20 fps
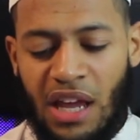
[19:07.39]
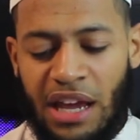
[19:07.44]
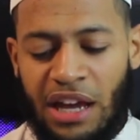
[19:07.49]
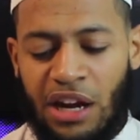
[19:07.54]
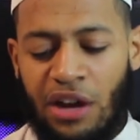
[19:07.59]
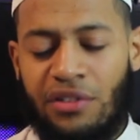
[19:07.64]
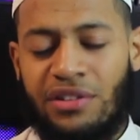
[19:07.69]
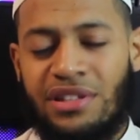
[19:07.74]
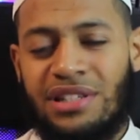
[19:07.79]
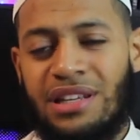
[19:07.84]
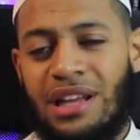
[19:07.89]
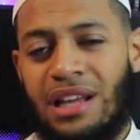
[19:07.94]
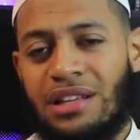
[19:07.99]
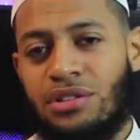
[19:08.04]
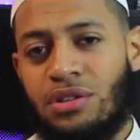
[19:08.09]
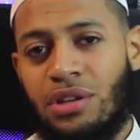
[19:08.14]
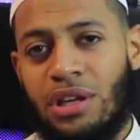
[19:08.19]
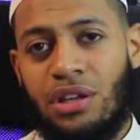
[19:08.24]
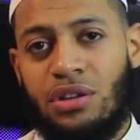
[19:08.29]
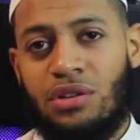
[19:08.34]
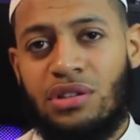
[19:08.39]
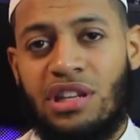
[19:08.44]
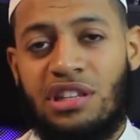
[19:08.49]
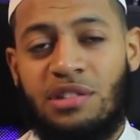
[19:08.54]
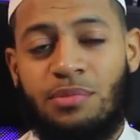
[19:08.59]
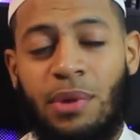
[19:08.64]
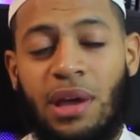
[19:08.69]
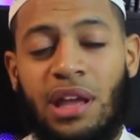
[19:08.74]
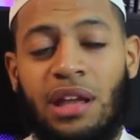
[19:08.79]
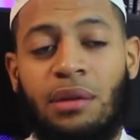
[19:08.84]
and obviously as you can use
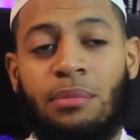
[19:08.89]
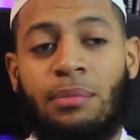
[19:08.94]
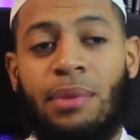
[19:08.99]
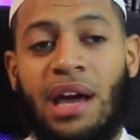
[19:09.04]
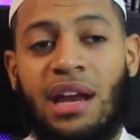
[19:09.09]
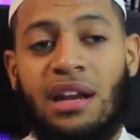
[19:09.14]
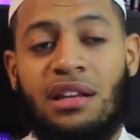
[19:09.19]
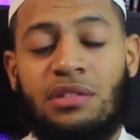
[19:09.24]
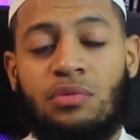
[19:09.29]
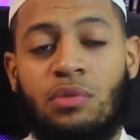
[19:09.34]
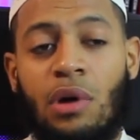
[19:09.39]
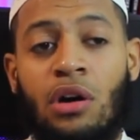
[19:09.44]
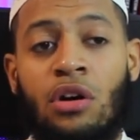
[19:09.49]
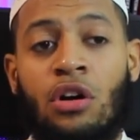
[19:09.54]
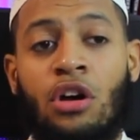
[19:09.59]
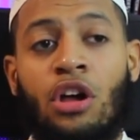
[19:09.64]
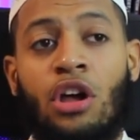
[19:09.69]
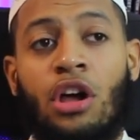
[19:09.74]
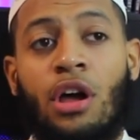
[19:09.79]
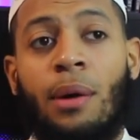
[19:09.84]
as in bad as well.